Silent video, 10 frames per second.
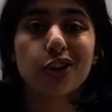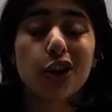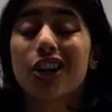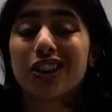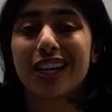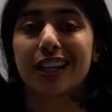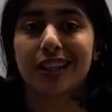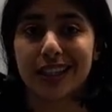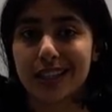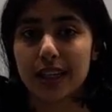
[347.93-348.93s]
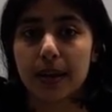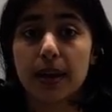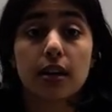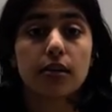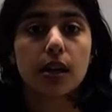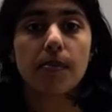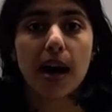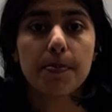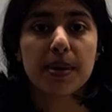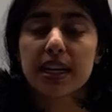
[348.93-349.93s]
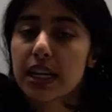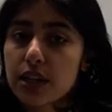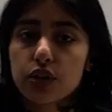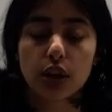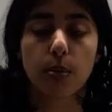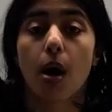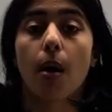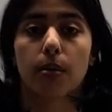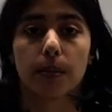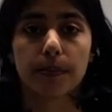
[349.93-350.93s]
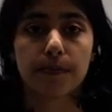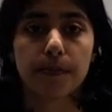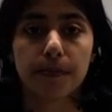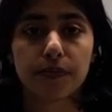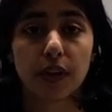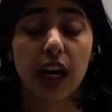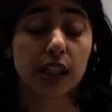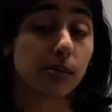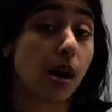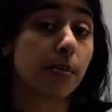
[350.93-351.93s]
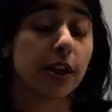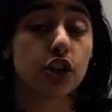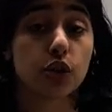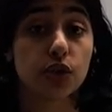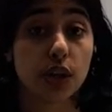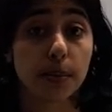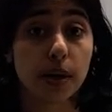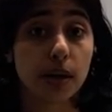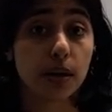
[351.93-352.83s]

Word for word: you're gonna think it's easy there might be an easier problem than a problem that shows up.